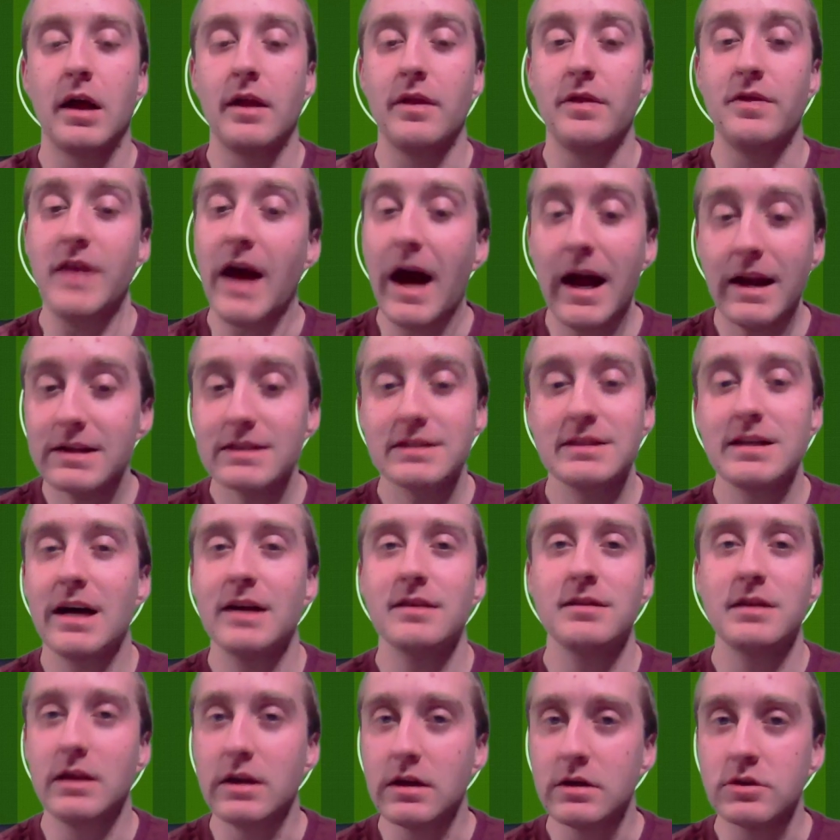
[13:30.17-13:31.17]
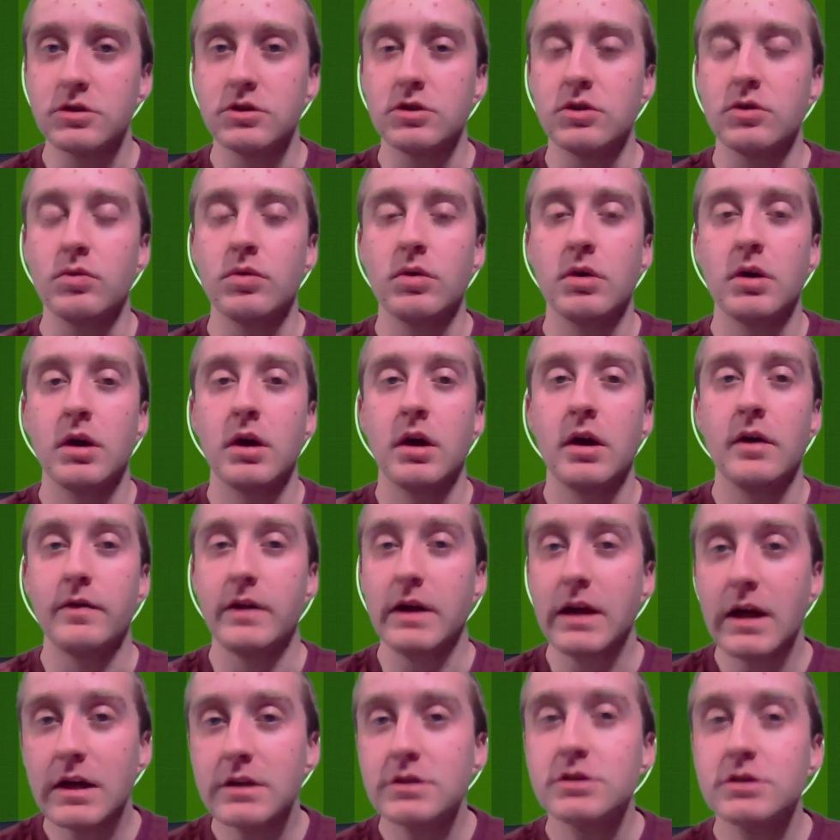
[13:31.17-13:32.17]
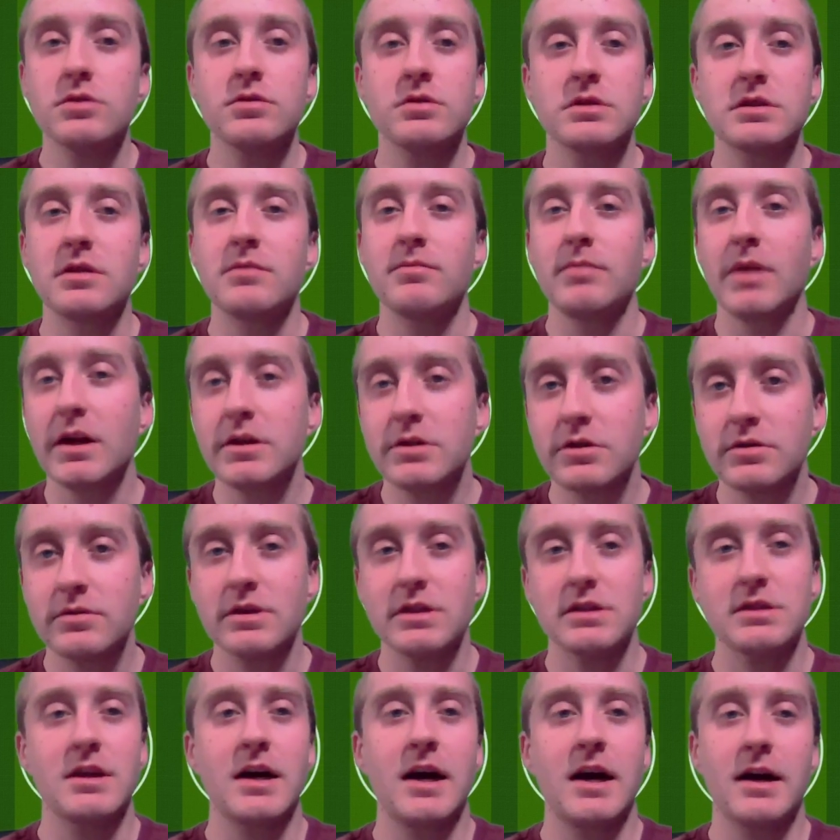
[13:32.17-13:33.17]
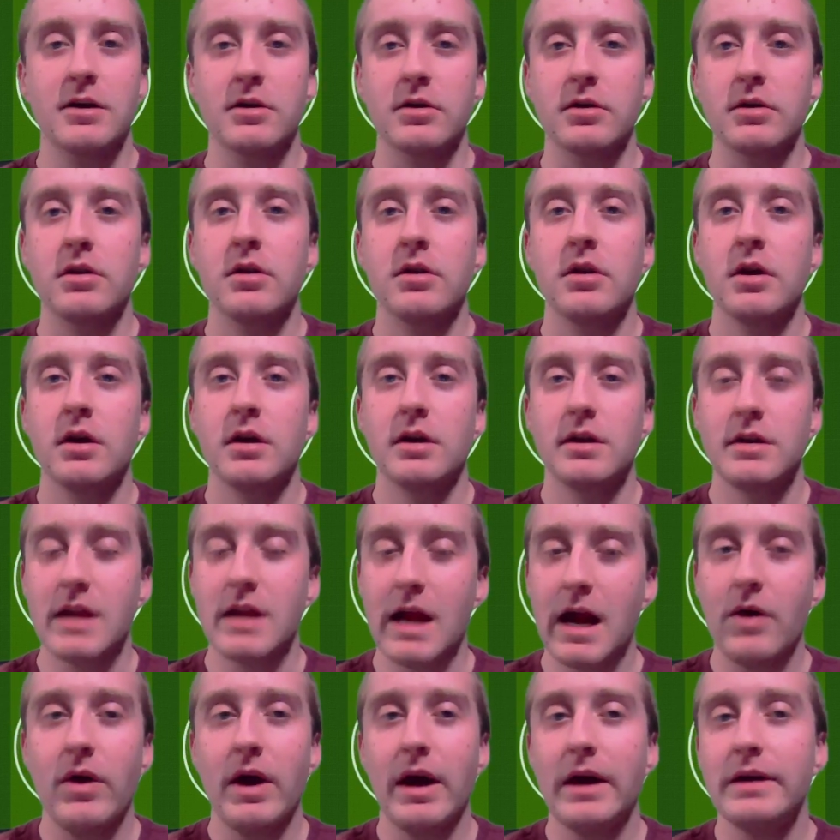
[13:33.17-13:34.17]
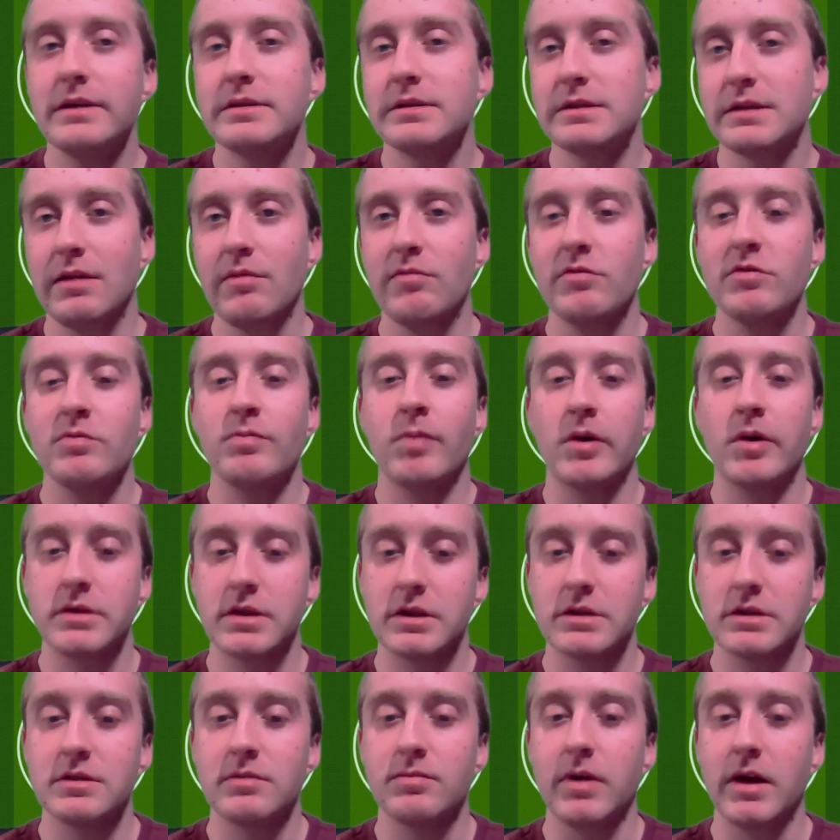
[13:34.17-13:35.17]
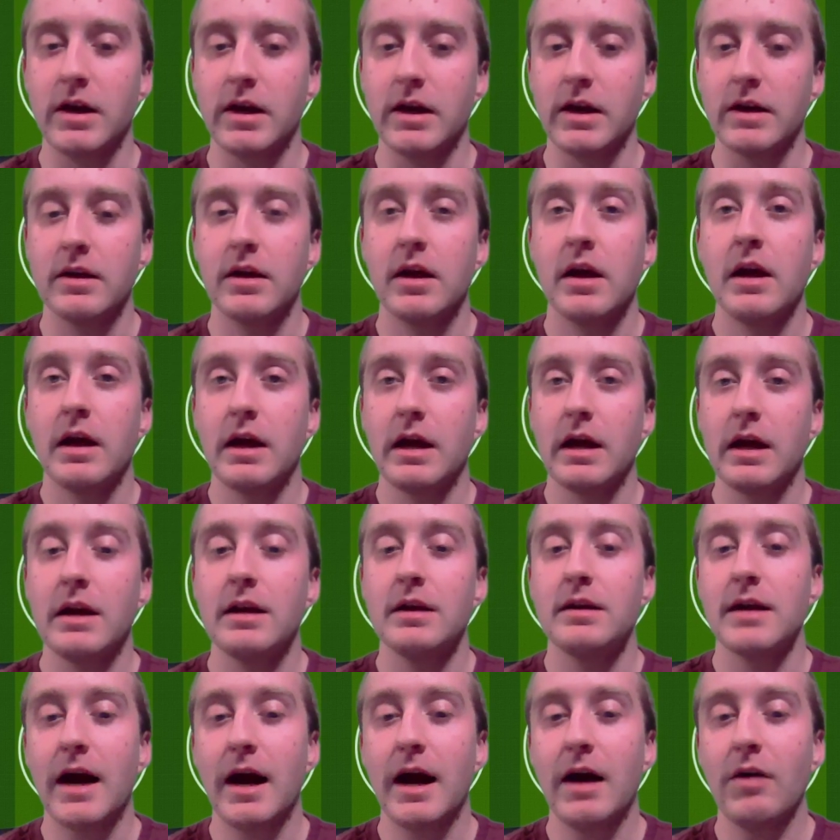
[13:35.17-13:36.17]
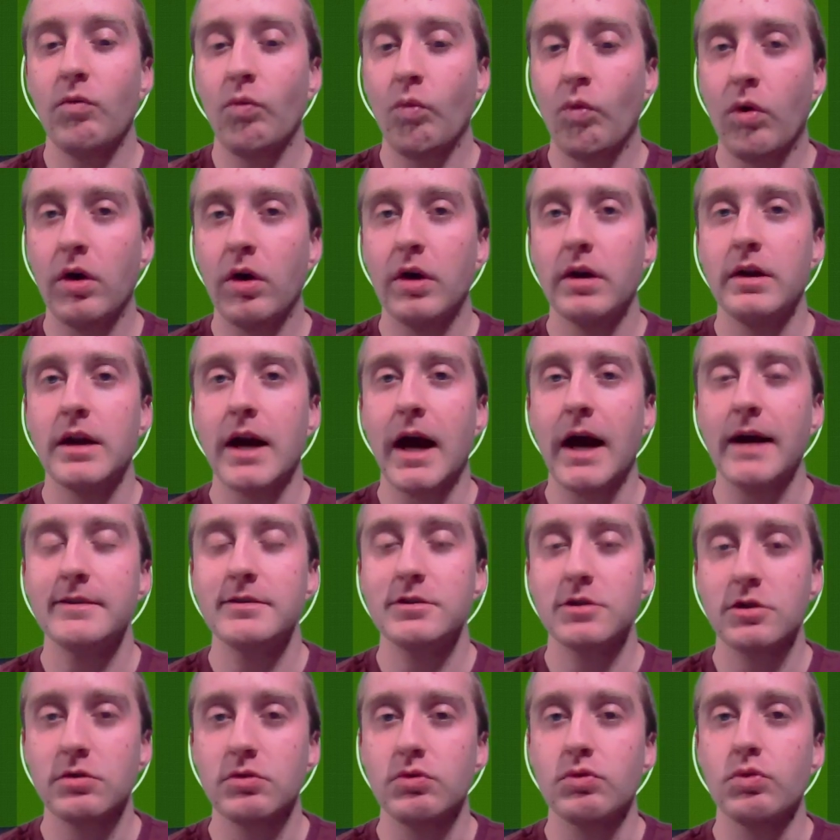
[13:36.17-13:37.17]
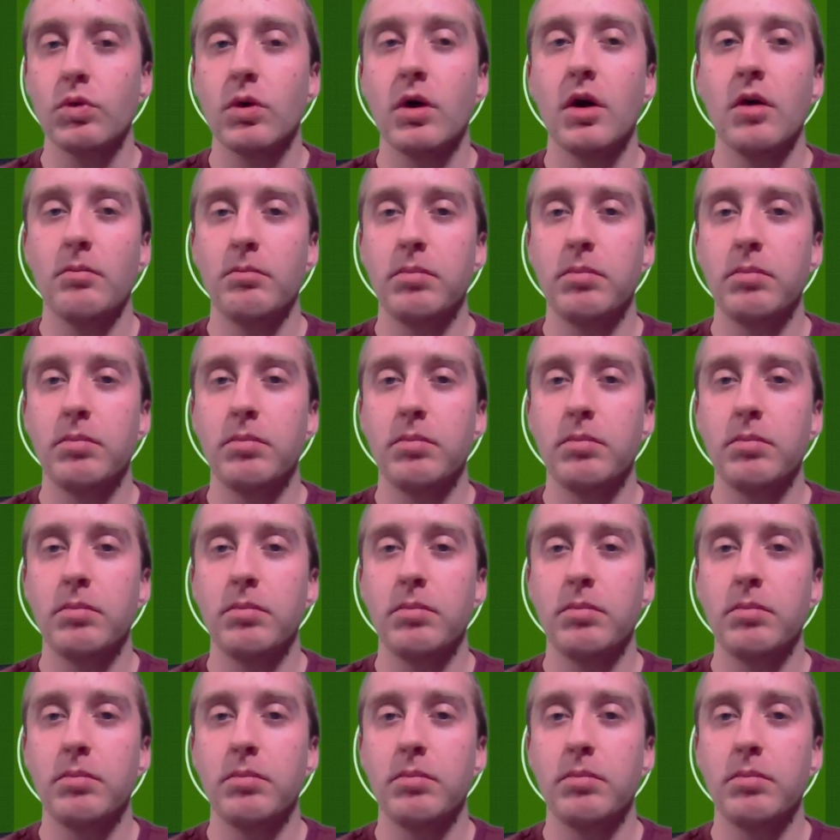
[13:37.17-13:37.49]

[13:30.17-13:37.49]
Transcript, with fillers: That is not the issue. The issue is that Major League Soccer now has teams participating in not one, not two,